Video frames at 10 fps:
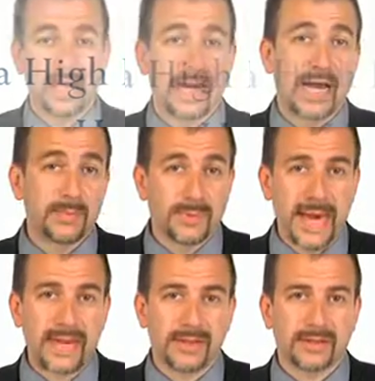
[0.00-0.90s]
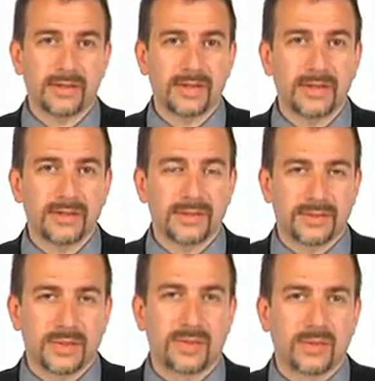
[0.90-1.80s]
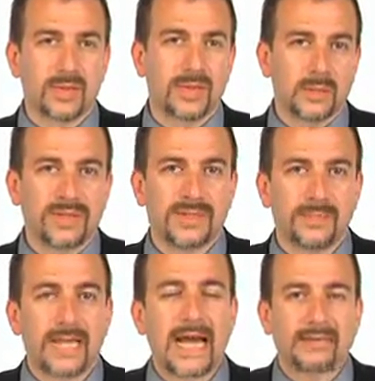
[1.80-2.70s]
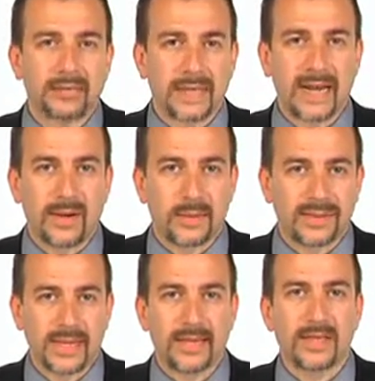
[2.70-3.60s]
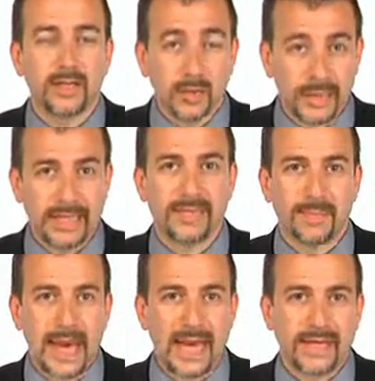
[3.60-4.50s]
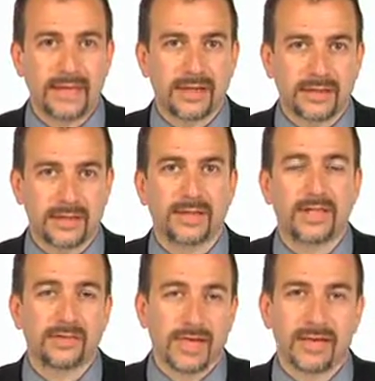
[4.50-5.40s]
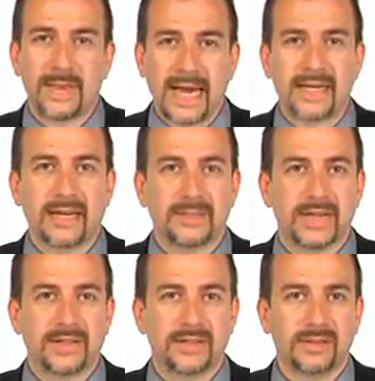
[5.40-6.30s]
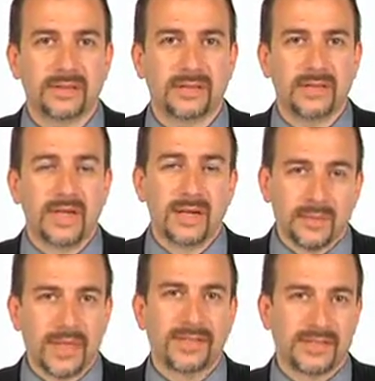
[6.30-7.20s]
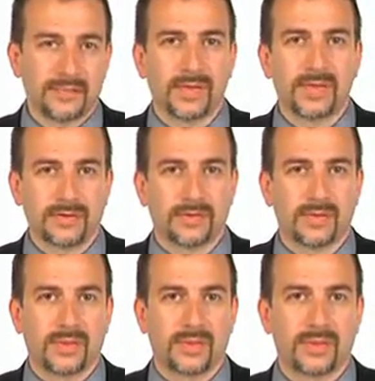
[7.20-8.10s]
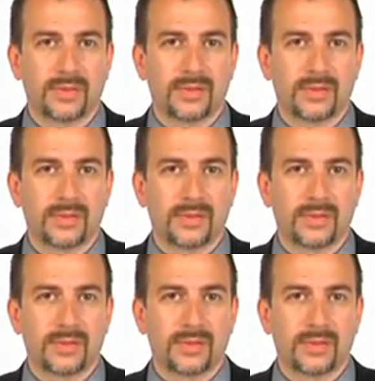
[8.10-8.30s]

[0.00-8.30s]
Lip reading: And I'm a patent attorney, so it would seem natural that I would say that you need a patent attorney to write a patent application, but it's simply the truth.